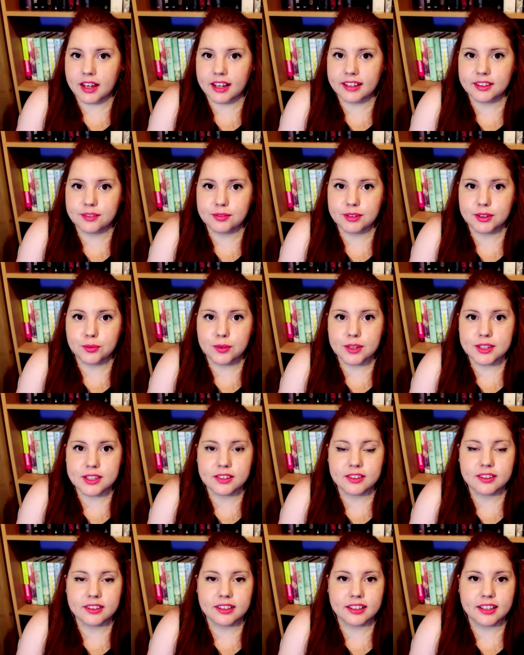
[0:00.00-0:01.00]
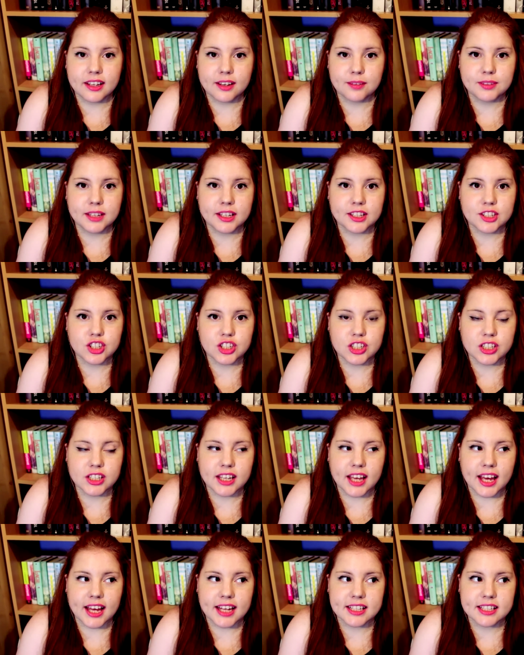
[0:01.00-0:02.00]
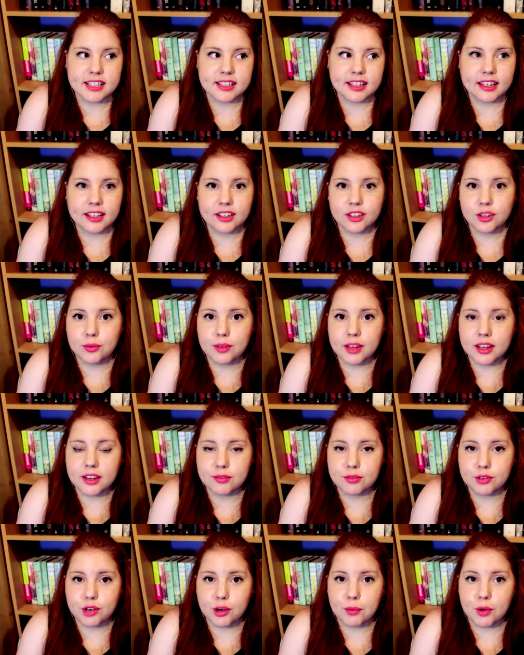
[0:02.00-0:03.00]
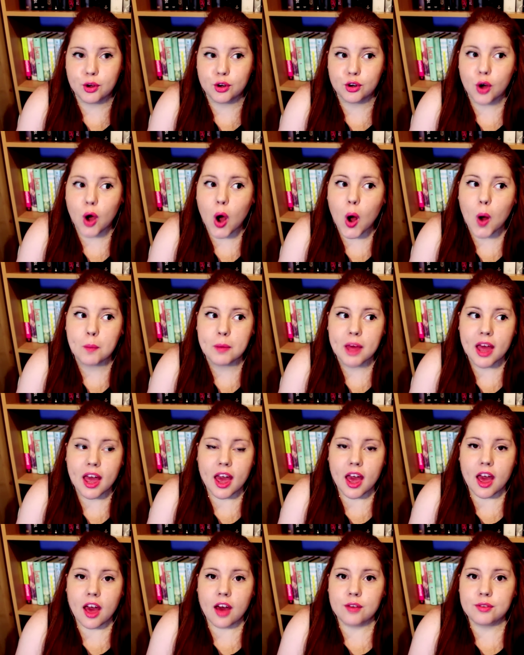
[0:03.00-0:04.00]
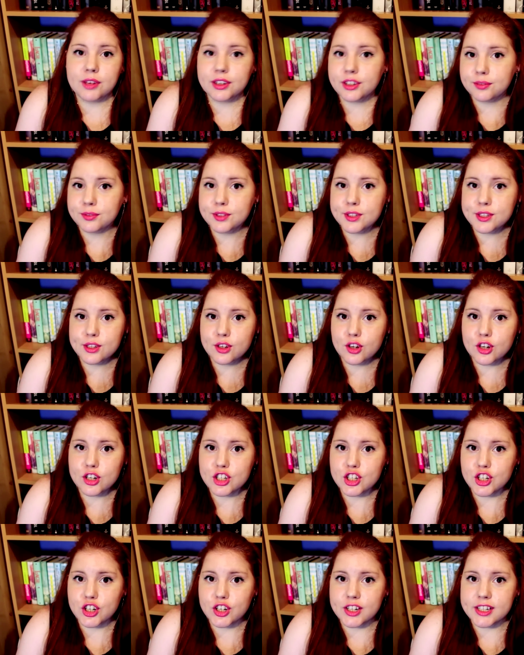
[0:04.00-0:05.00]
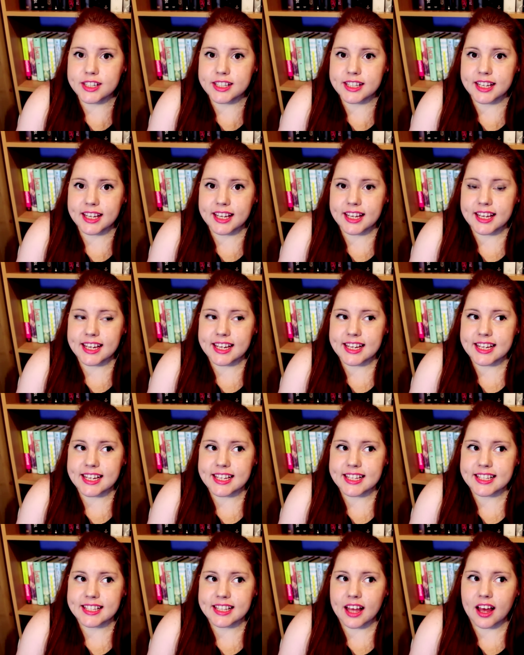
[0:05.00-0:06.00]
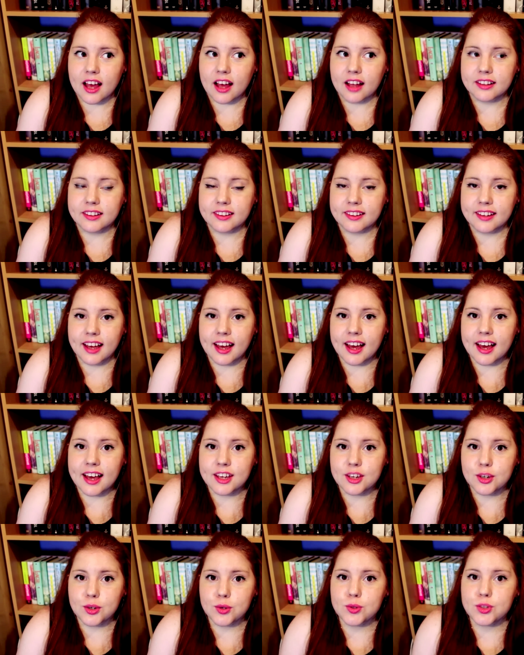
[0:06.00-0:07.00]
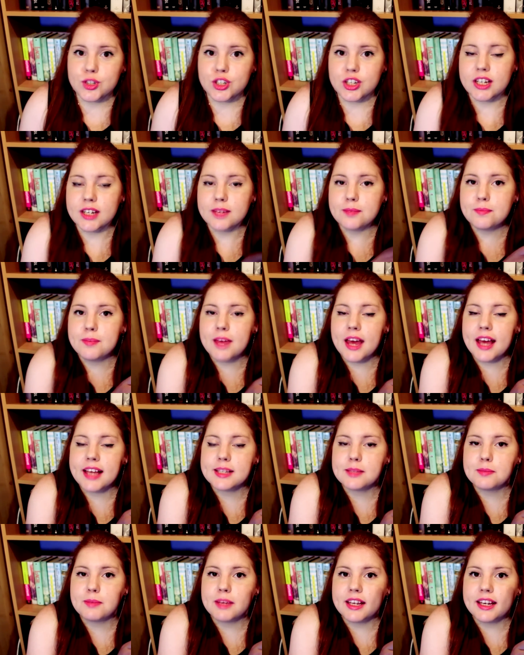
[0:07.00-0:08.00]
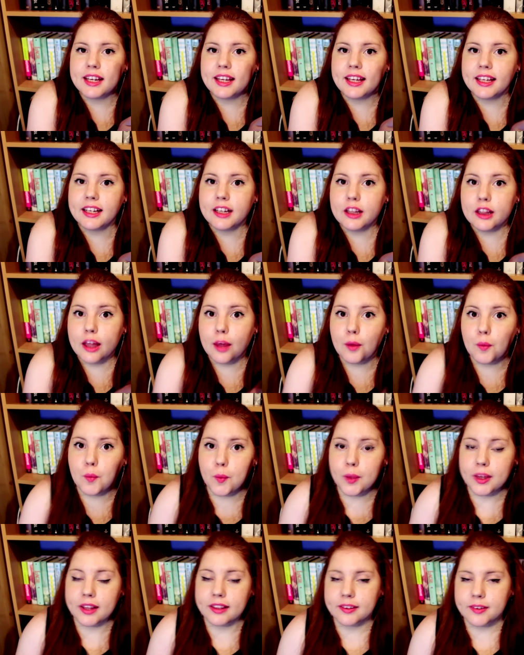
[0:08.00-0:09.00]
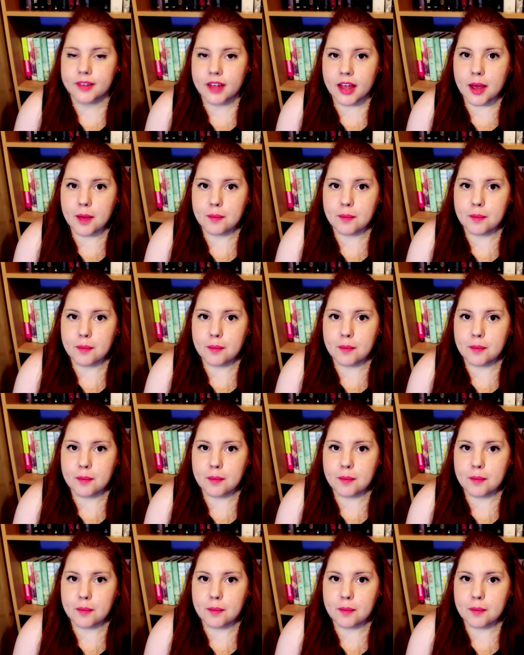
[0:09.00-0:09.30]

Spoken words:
And if it wasn't enough that she gets taken away from her home, one of the soldiers is the guy who she has been in love with,